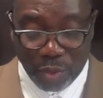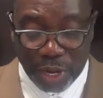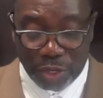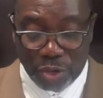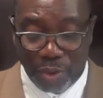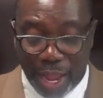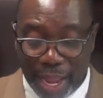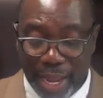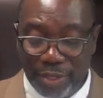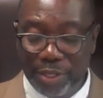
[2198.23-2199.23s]
When you
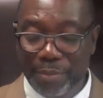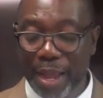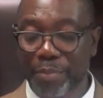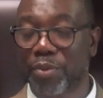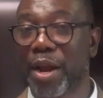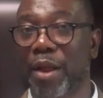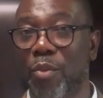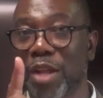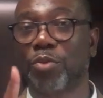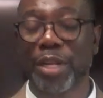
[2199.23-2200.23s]
answer my prayer,
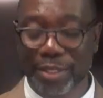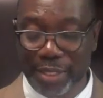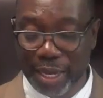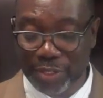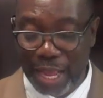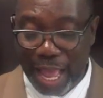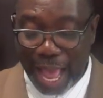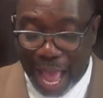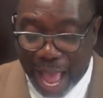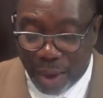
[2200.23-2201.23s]
watch what he says,
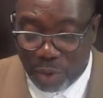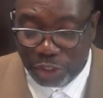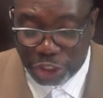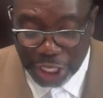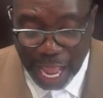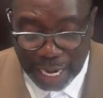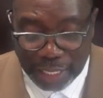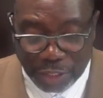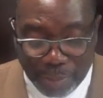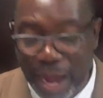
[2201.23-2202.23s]
I will
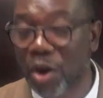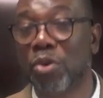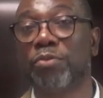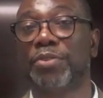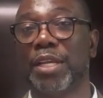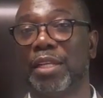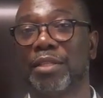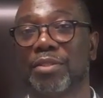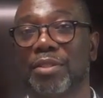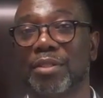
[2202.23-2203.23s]
challenge my own
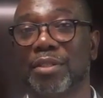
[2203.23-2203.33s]
feelings.